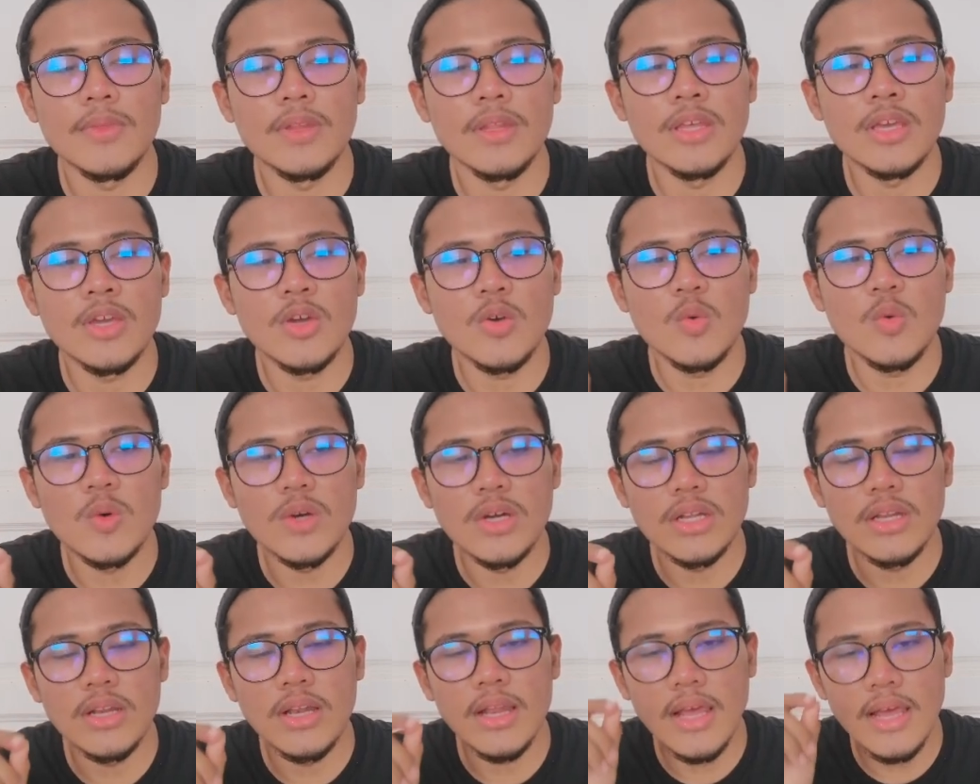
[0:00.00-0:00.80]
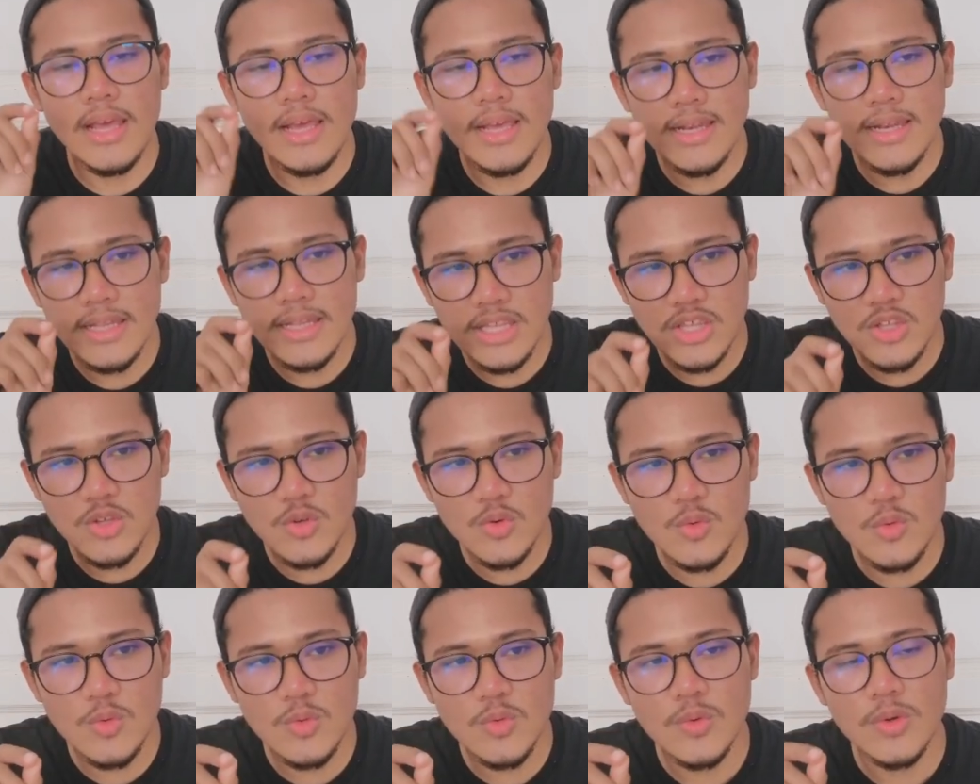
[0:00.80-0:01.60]
equal
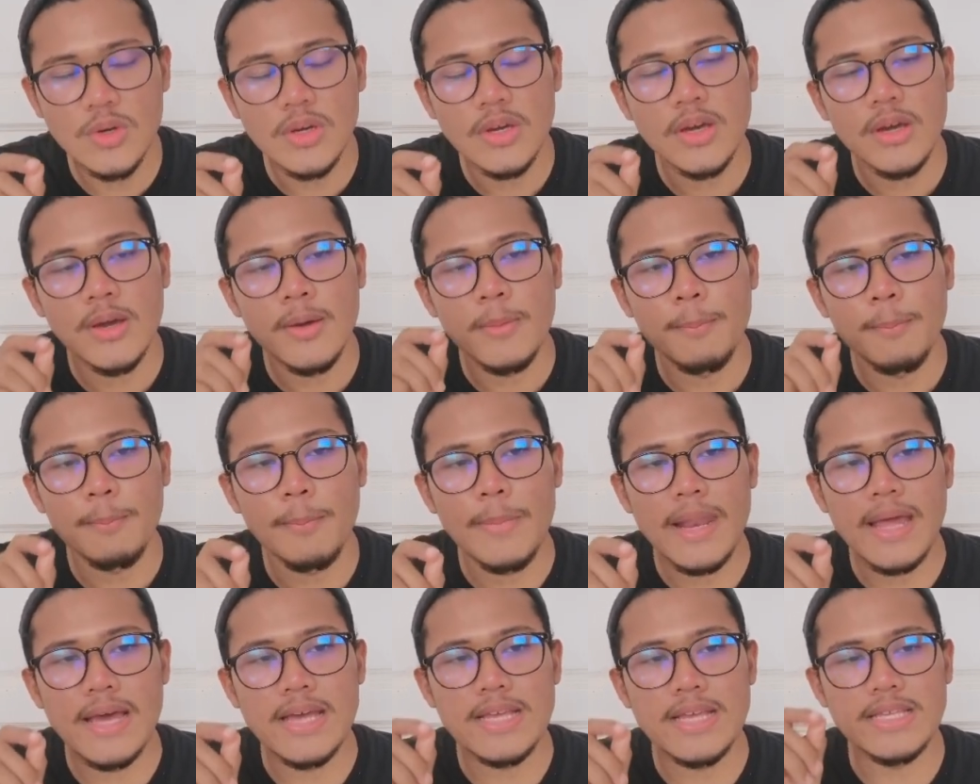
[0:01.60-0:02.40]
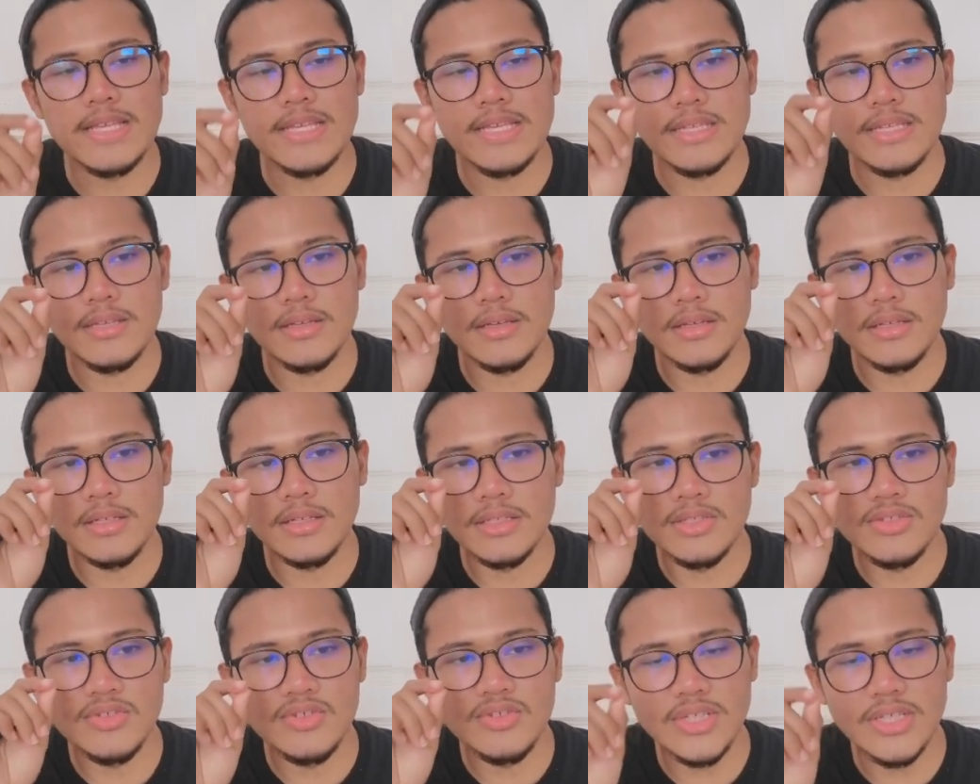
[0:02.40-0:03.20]
LQ plus
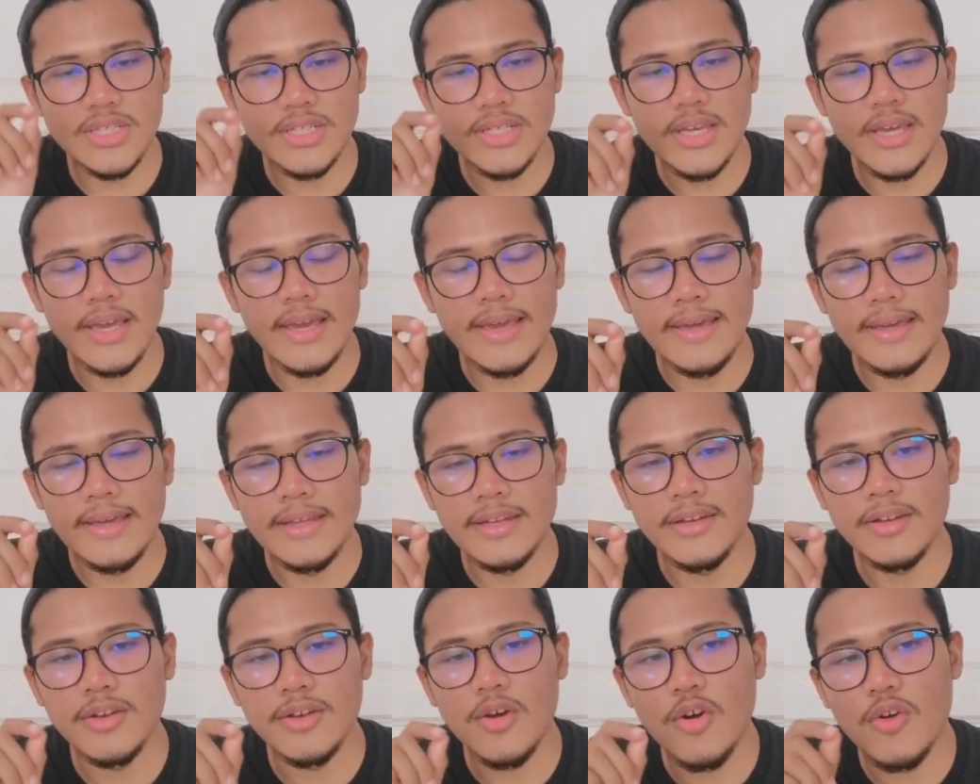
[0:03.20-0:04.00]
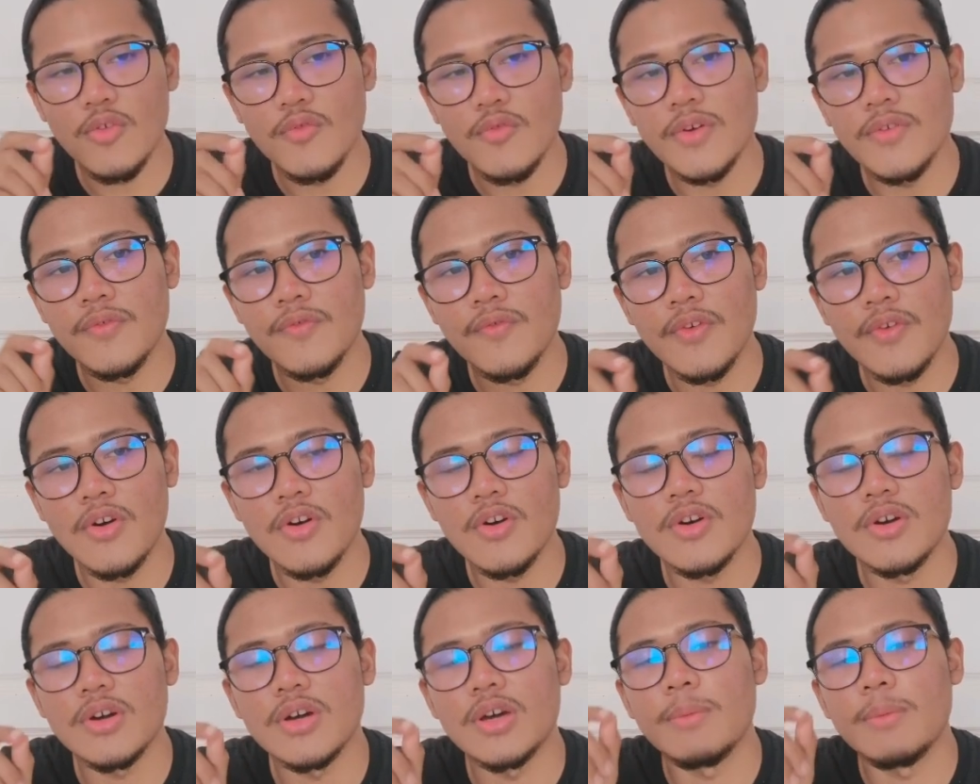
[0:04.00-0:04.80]
3N over
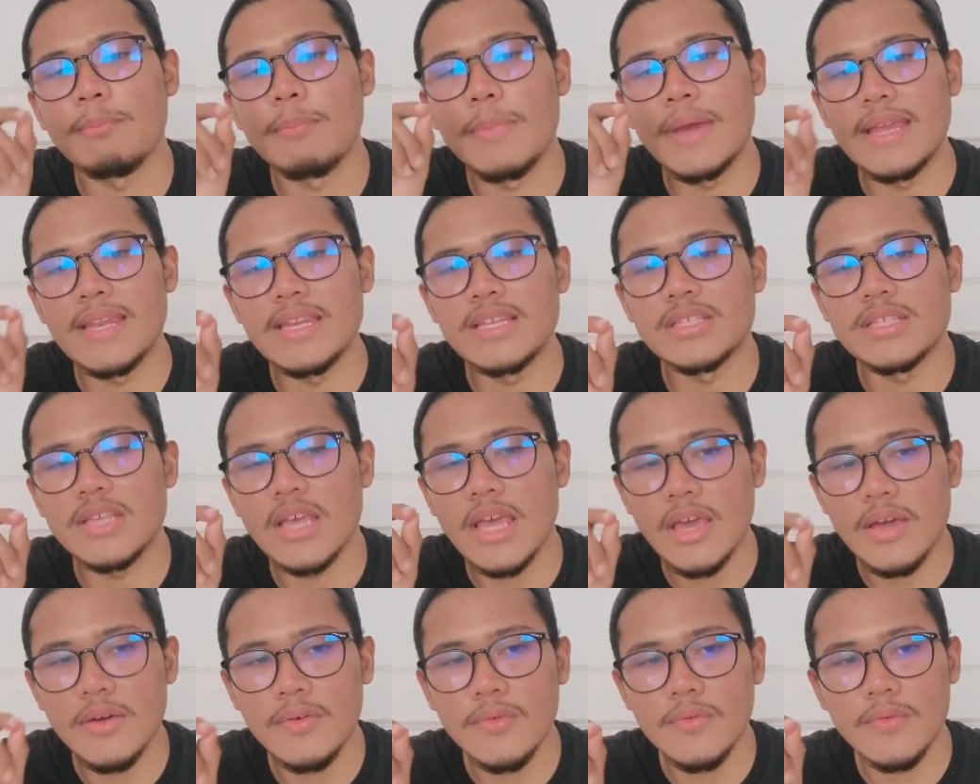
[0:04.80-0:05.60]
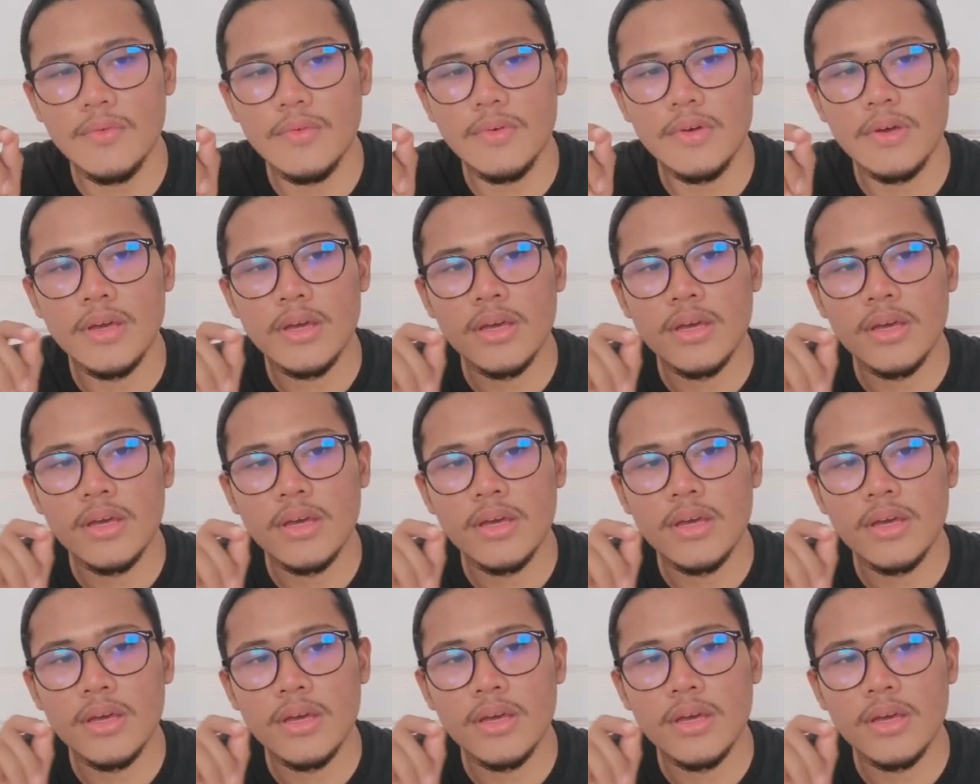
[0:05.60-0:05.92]
4 minus F